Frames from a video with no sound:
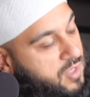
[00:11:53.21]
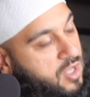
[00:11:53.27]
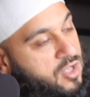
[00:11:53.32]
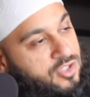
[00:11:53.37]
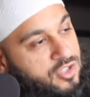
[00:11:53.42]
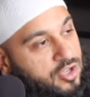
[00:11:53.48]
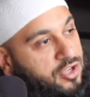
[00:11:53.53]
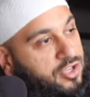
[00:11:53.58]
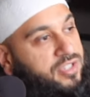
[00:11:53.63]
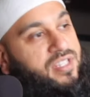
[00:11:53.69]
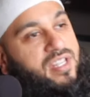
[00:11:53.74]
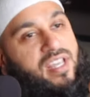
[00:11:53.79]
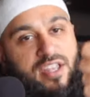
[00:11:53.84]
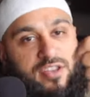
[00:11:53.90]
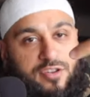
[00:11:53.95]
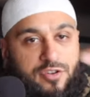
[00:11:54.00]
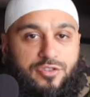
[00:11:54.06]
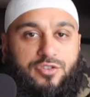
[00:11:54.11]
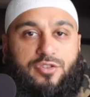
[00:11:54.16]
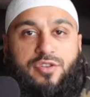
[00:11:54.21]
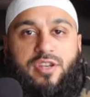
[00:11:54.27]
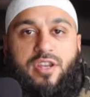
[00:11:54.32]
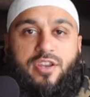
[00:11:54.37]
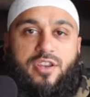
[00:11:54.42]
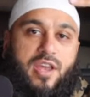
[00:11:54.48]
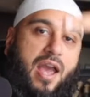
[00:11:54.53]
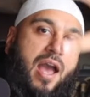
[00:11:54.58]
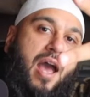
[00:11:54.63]
So your deen, your
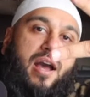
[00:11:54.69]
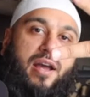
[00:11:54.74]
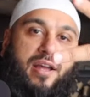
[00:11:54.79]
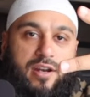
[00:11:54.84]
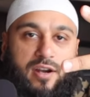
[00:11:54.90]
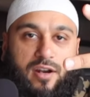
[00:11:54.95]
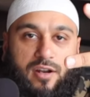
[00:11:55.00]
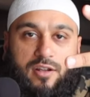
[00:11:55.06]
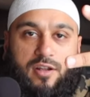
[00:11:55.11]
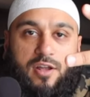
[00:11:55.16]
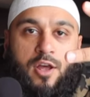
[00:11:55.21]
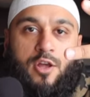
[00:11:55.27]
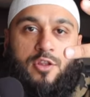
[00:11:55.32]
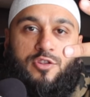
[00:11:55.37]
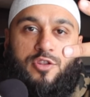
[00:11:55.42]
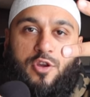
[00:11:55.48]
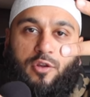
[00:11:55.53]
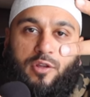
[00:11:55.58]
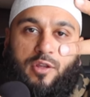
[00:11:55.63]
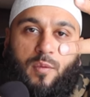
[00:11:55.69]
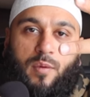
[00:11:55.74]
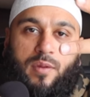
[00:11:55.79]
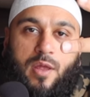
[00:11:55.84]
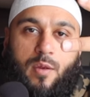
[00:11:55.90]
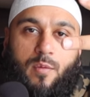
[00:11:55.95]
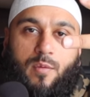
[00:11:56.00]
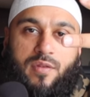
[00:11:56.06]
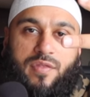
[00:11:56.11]
dunya, your akhirah. The only
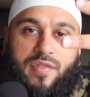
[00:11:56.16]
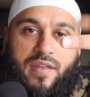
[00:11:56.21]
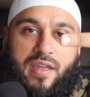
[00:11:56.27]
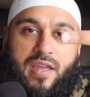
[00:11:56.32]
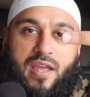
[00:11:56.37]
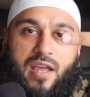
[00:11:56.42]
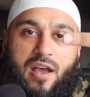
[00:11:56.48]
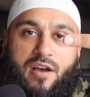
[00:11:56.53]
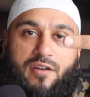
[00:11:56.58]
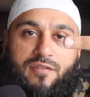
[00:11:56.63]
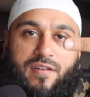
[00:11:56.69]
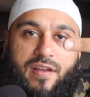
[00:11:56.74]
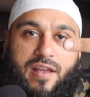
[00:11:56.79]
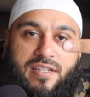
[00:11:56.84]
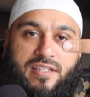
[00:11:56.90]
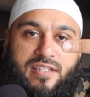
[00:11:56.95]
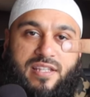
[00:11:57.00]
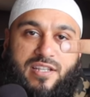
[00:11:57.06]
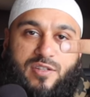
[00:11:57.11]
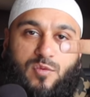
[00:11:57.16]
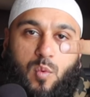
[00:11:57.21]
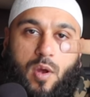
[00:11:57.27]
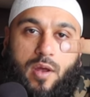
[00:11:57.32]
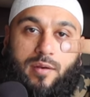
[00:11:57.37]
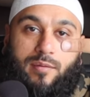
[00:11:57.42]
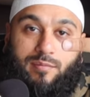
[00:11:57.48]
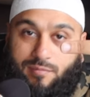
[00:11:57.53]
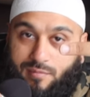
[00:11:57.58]
one that we're thinking of is this
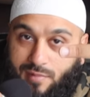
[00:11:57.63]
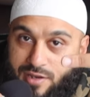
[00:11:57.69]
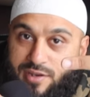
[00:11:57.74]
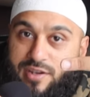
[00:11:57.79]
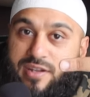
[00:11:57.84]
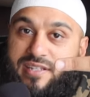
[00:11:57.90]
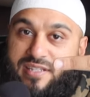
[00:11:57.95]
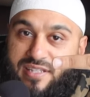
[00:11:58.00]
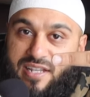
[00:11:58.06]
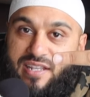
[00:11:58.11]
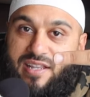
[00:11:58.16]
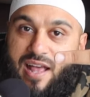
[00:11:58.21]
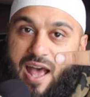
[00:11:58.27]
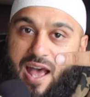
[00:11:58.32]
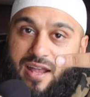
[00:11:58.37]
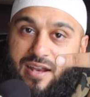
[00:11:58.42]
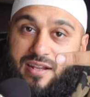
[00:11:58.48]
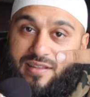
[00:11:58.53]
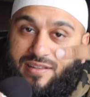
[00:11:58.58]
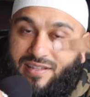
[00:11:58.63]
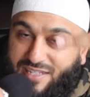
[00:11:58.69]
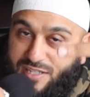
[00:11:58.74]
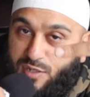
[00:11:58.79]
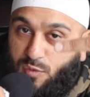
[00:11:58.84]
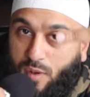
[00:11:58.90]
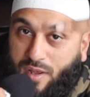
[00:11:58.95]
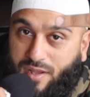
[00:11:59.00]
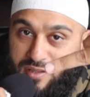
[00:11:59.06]
one. And you can see that this
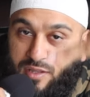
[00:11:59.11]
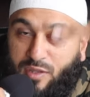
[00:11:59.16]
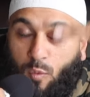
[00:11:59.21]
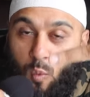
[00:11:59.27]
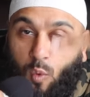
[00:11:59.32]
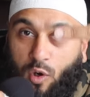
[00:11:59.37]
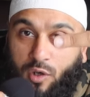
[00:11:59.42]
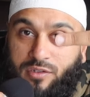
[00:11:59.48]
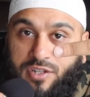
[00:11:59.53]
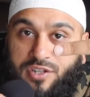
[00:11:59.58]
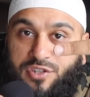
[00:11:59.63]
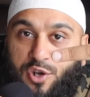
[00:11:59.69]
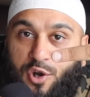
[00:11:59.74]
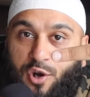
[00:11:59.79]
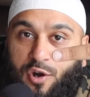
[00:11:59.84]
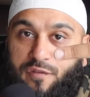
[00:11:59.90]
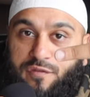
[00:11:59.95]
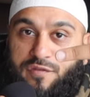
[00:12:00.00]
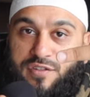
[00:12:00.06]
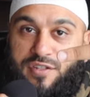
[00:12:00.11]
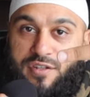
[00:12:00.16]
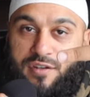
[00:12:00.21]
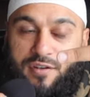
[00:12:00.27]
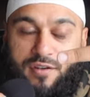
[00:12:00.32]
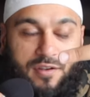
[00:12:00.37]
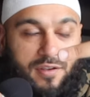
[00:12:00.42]
is what the world deserves.